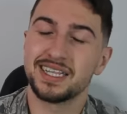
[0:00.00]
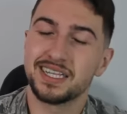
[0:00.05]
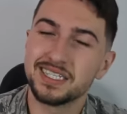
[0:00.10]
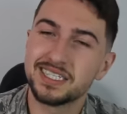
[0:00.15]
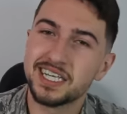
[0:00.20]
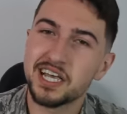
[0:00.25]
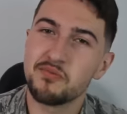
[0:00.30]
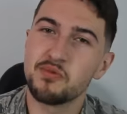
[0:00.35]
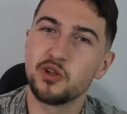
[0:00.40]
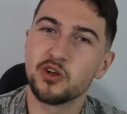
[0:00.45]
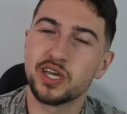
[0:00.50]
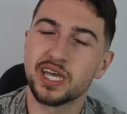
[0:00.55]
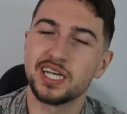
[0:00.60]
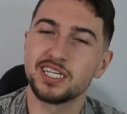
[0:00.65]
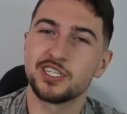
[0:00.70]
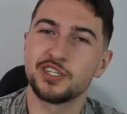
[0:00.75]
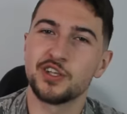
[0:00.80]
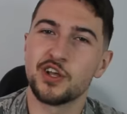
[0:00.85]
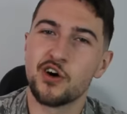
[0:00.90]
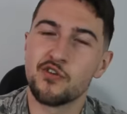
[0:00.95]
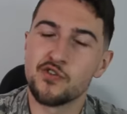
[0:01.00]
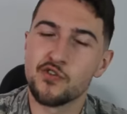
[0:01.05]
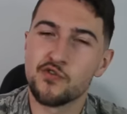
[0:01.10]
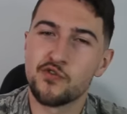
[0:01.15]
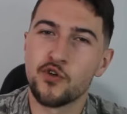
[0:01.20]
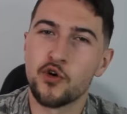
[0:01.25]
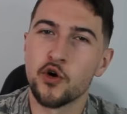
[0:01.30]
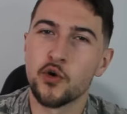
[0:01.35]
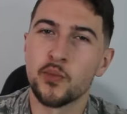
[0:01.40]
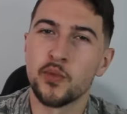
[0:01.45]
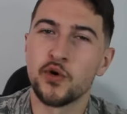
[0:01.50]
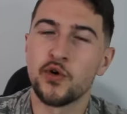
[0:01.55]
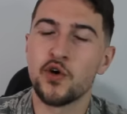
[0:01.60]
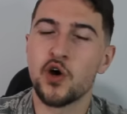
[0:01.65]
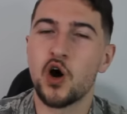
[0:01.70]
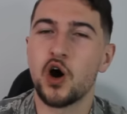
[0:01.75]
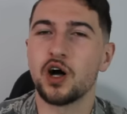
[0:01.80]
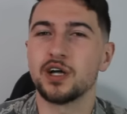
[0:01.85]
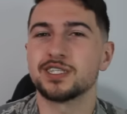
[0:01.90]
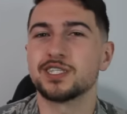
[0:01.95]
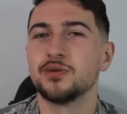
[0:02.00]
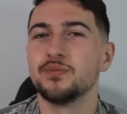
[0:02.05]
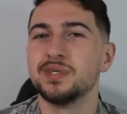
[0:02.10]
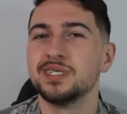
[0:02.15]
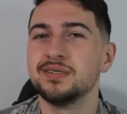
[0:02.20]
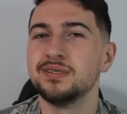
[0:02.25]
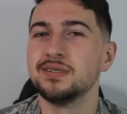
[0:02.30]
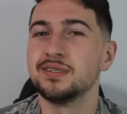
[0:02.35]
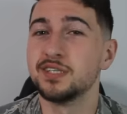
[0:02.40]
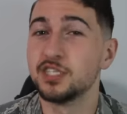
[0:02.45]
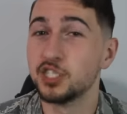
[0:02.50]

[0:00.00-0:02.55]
at the same location of a former Ottoman